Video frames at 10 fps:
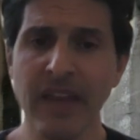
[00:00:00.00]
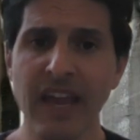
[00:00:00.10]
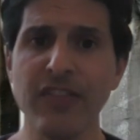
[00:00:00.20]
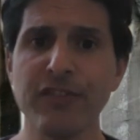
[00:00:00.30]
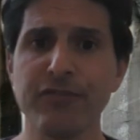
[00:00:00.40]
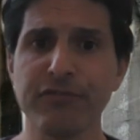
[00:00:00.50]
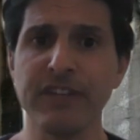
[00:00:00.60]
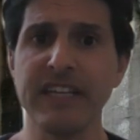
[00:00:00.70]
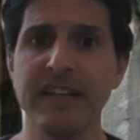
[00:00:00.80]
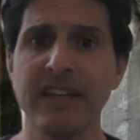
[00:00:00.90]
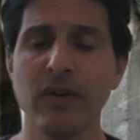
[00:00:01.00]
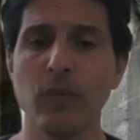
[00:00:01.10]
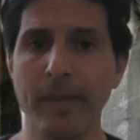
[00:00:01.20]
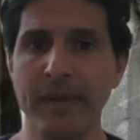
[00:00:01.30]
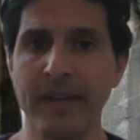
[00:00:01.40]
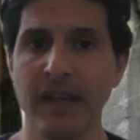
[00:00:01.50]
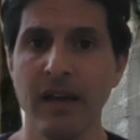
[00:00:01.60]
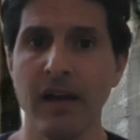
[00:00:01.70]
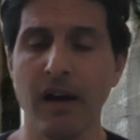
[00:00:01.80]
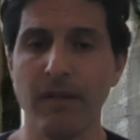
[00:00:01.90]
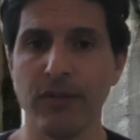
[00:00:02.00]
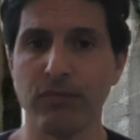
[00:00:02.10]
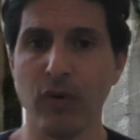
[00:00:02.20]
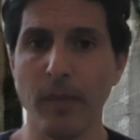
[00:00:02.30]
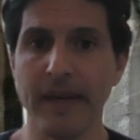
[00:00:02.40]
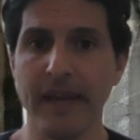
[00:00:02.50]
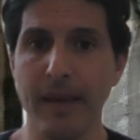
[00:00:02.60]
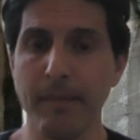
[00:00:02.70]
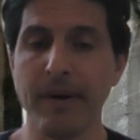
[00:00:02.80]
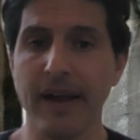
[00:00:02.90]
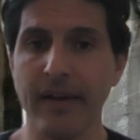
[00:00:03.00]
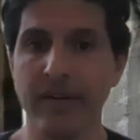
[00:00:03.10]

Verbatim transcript: and the freed women of the Roman Empire.